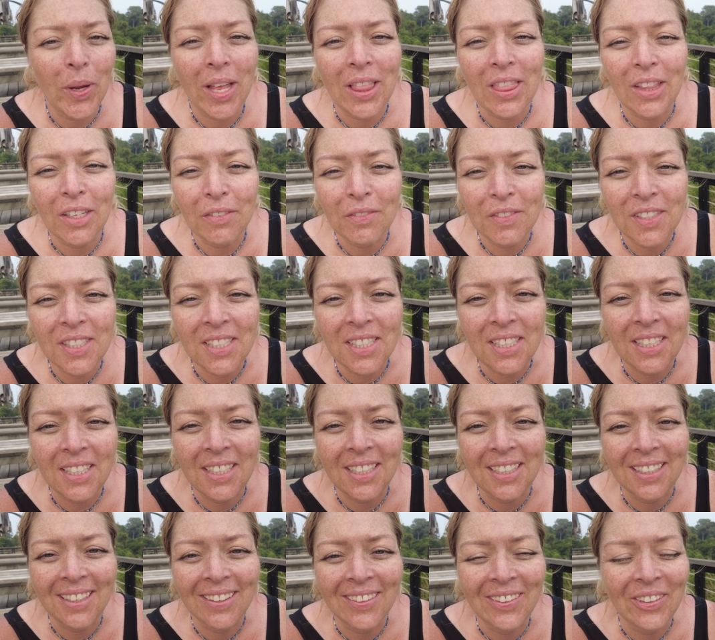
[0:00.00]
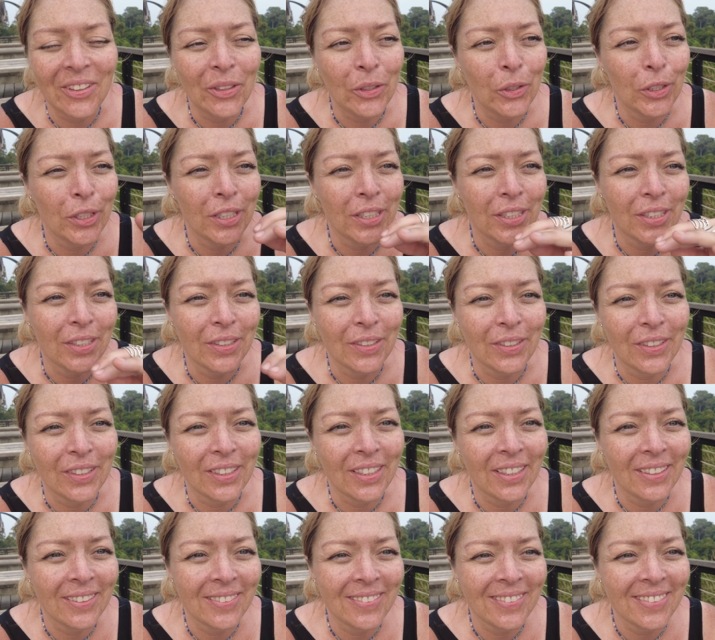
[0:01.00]
I love seeing all the
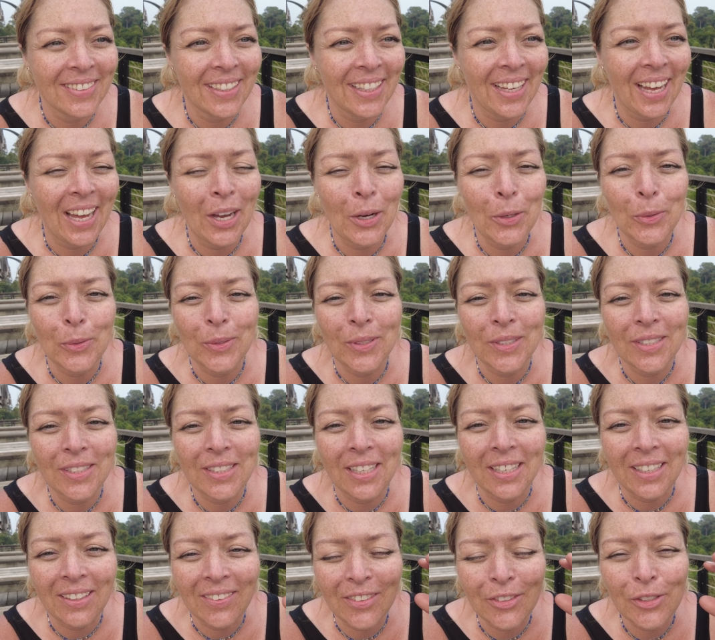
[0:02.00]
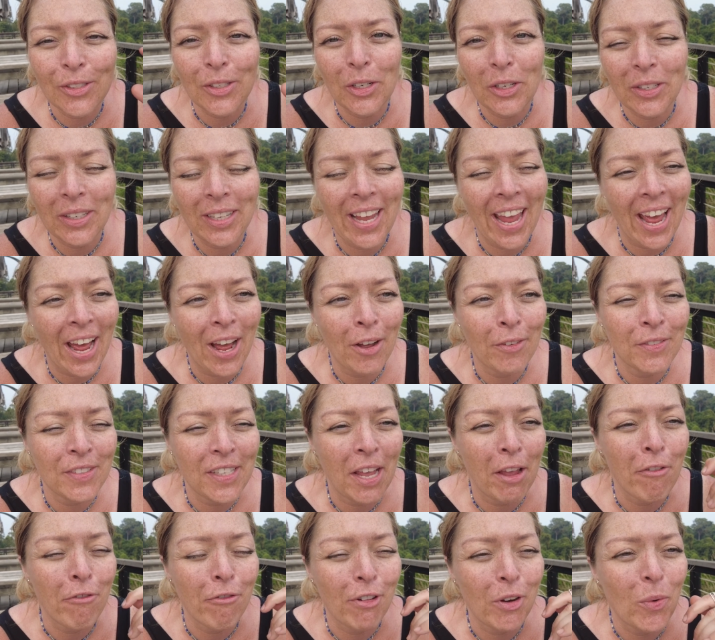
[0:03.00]
little cows, like there's little calves
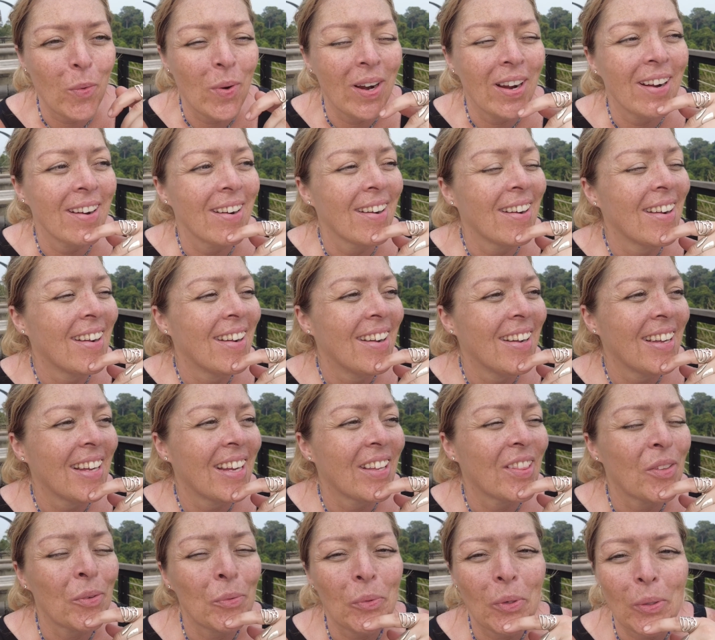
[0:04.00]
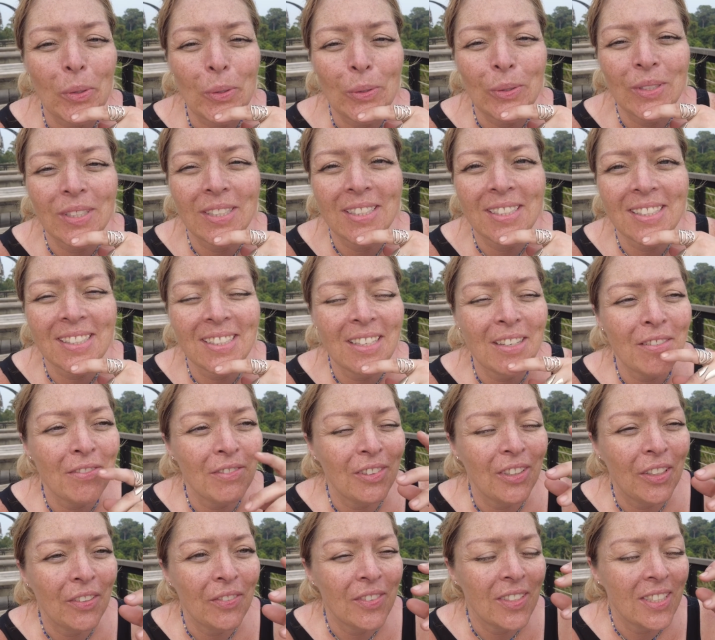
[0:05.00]
everywhere in the roads and
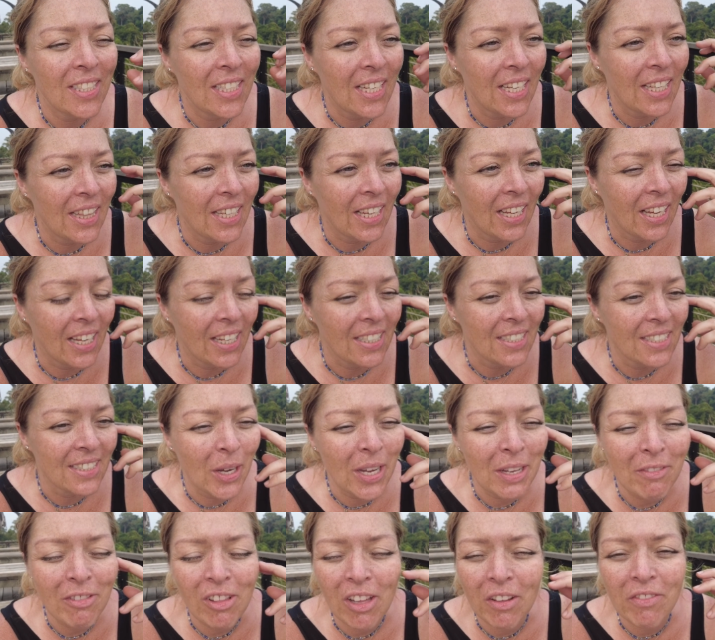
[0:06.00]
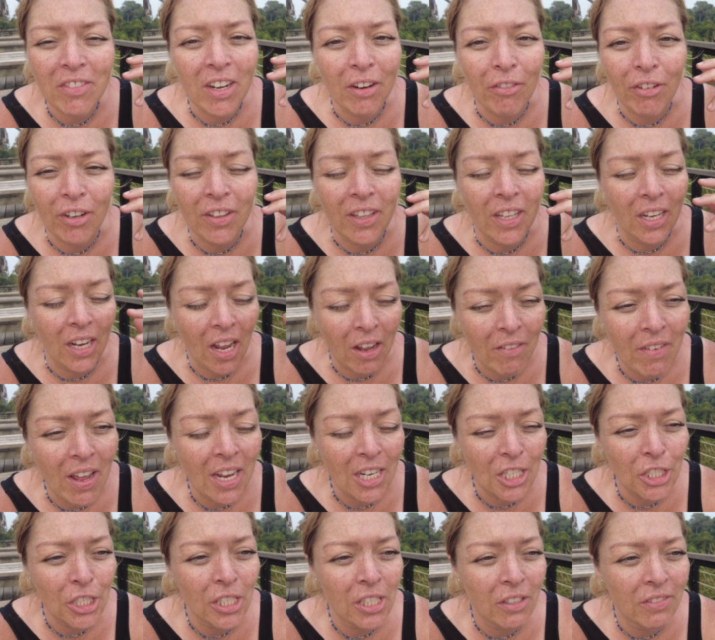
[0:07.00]
stuff. Love seeing that. I've loved everything. I've
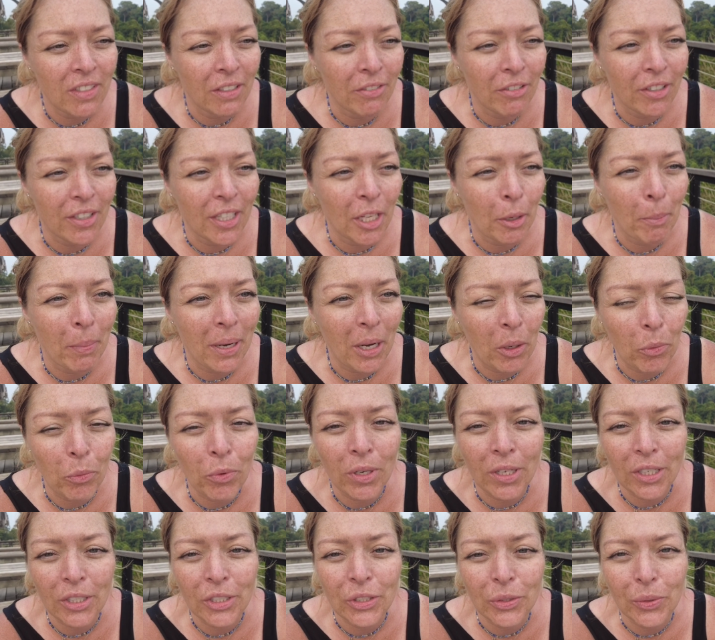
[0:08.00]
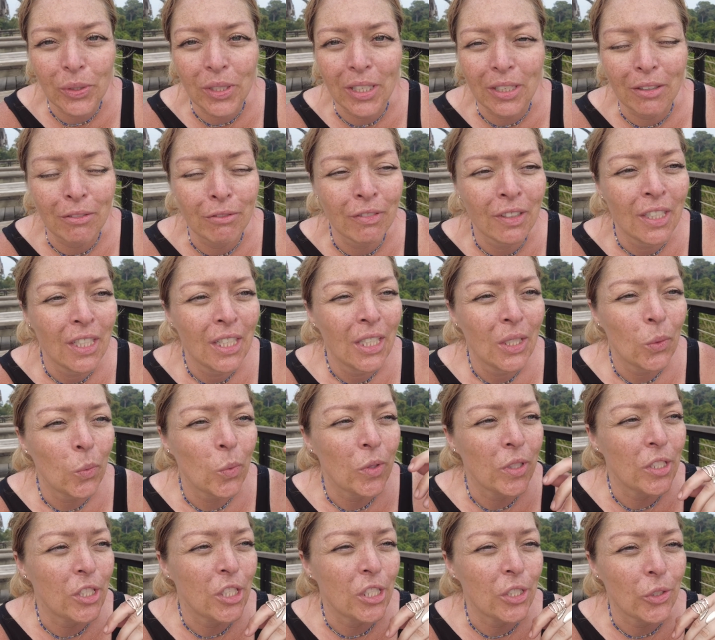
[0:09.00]
actually loved everything, but I really do love
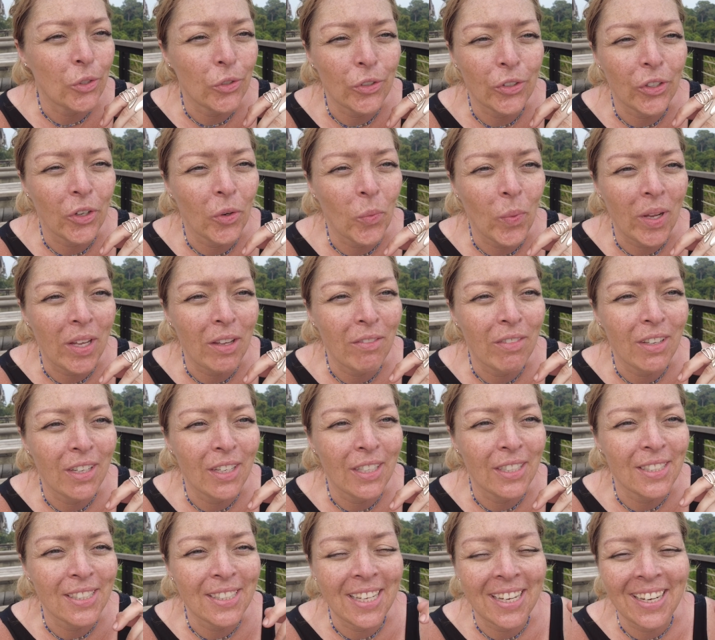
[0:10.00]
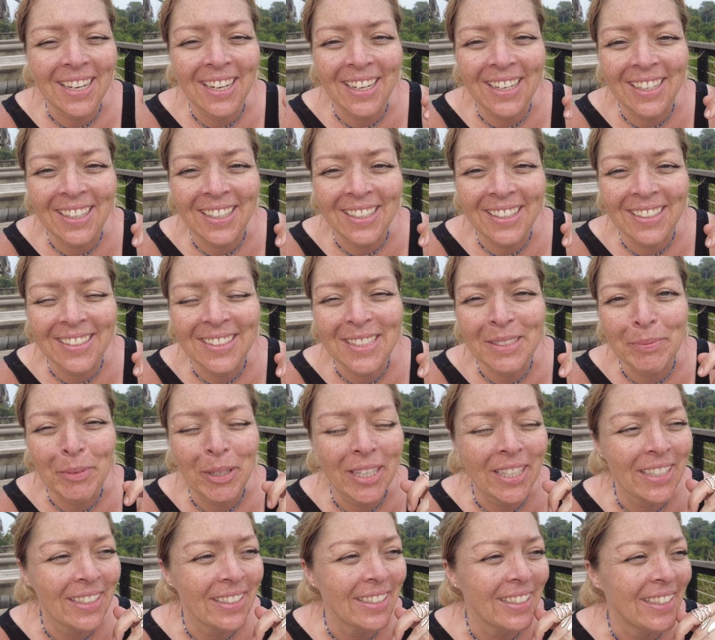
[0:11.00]
when the children are waving and saying hi and
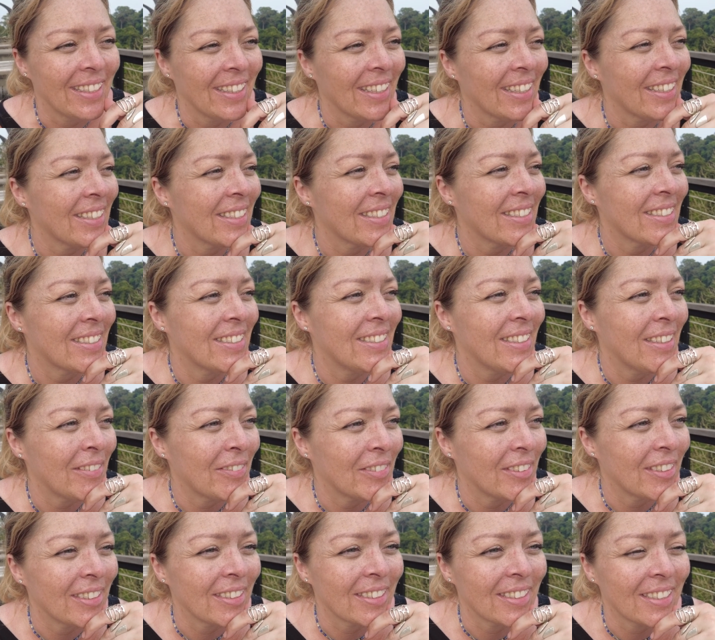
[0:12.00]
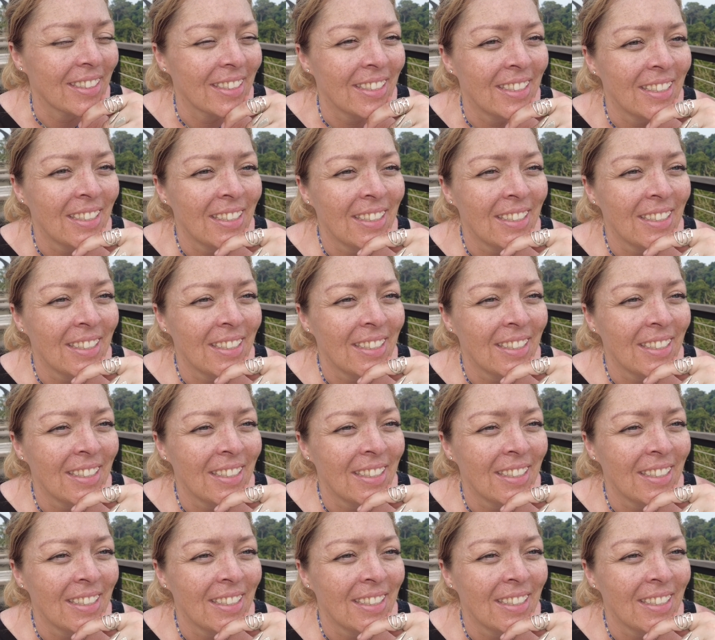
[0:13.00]
smiling. That is definitely